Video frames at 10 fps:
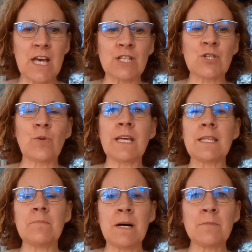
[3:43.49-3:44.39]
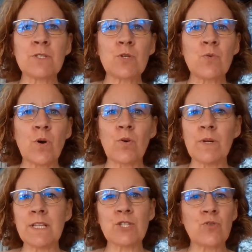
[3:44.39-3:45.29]
So like the mums who are
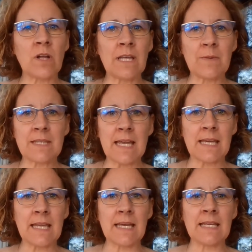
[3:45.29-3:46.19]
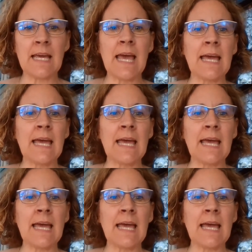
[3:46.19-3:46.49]
really struggling with getting it in,